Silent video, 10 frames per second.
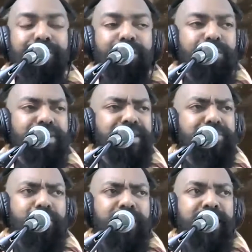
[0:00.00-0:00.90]
Or this
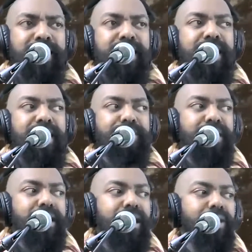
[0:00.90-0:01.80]
morning,
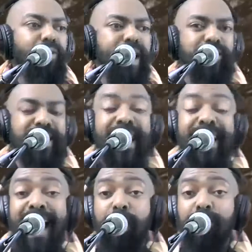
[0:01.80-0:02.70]
around 8
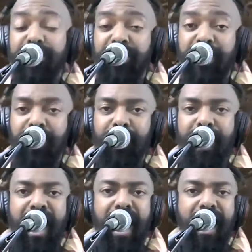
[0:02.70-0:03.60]
hours ago,
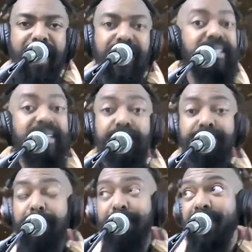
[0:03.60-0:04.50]
I cleaned up
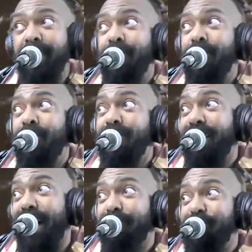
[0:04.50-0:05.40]
my bed on a
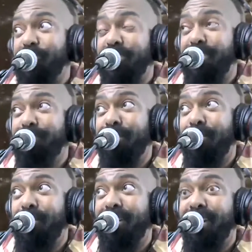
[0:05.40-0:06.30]
live stream
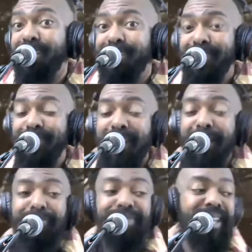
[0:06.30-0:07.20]
on Instagram,